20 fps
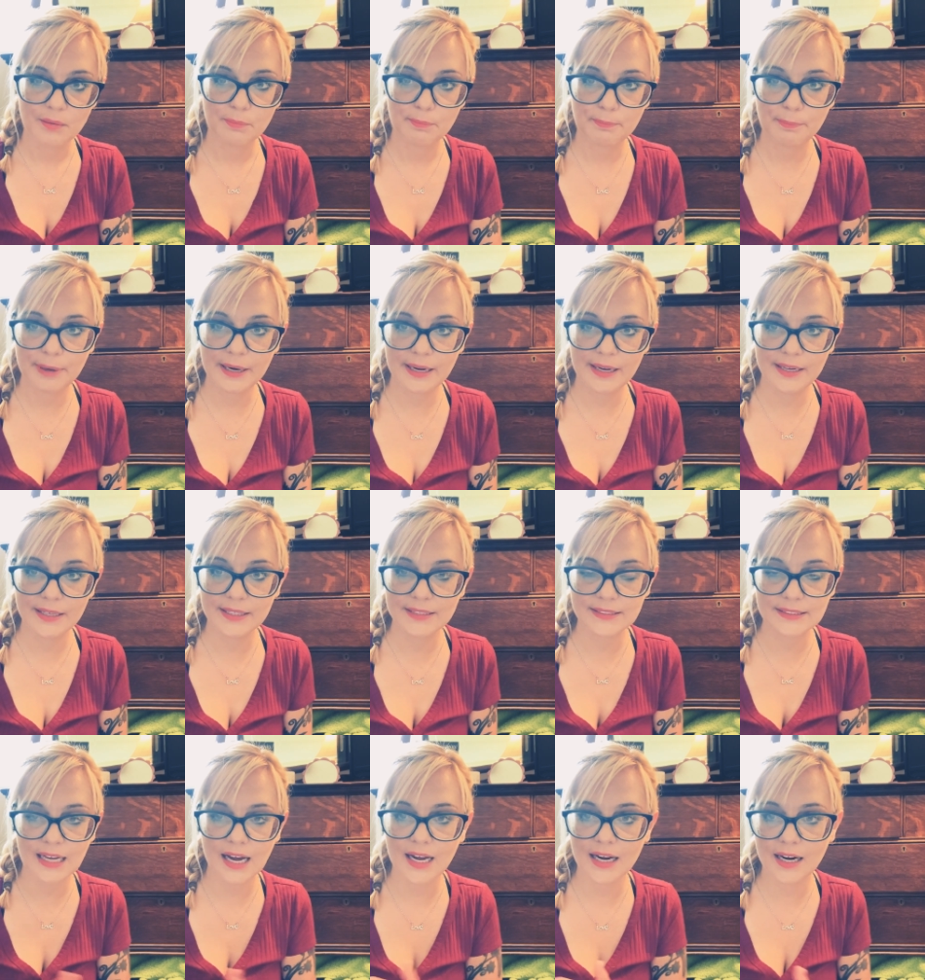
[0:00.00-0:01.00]
But it's
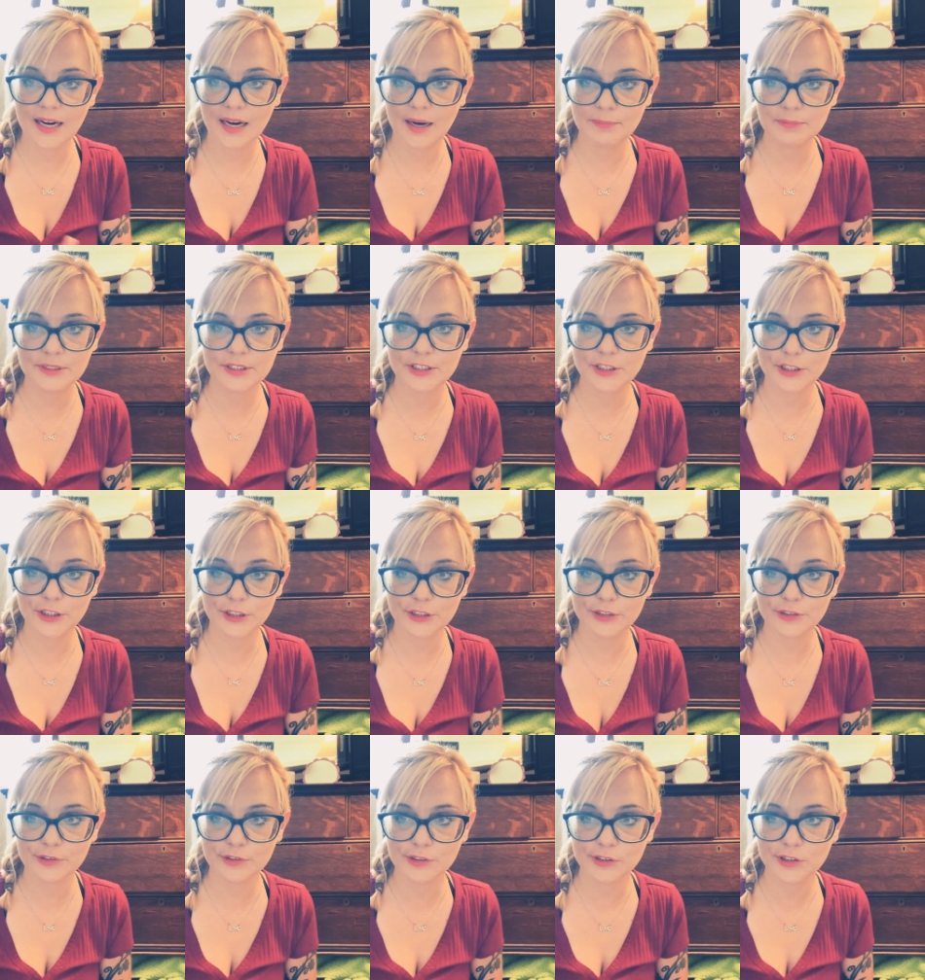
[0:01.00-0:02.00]
not up to
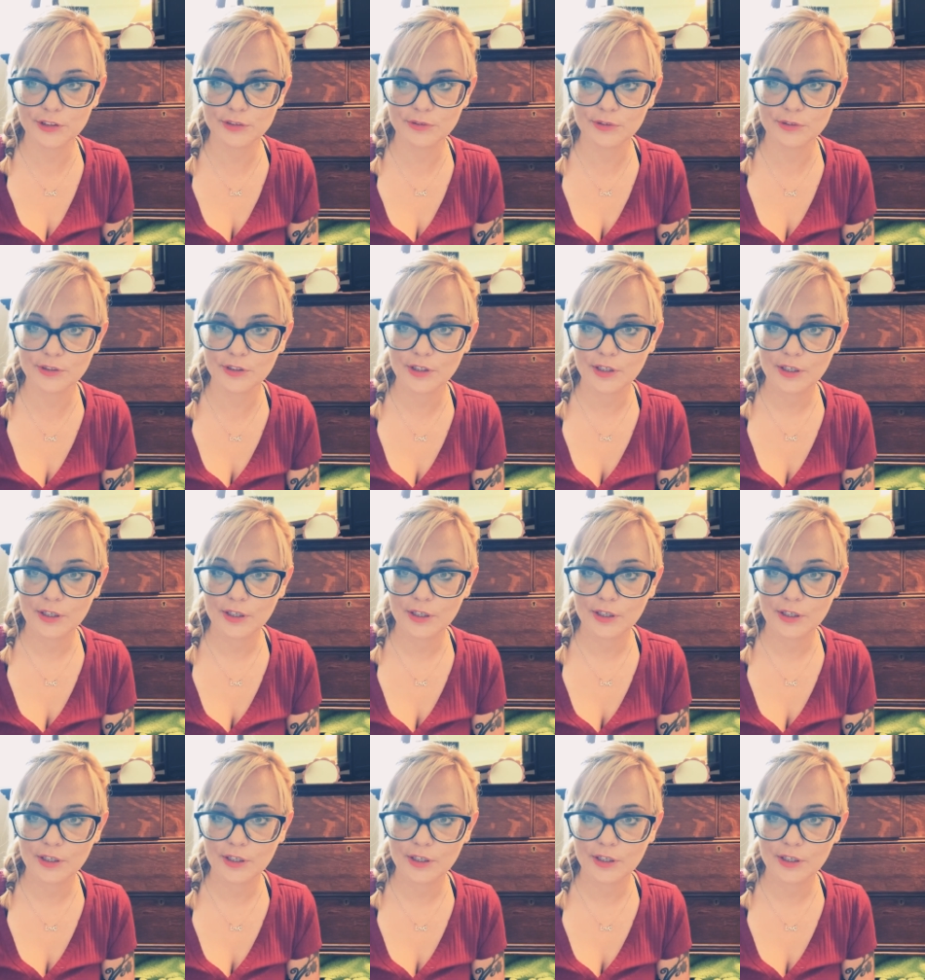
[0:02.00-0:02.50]
you to.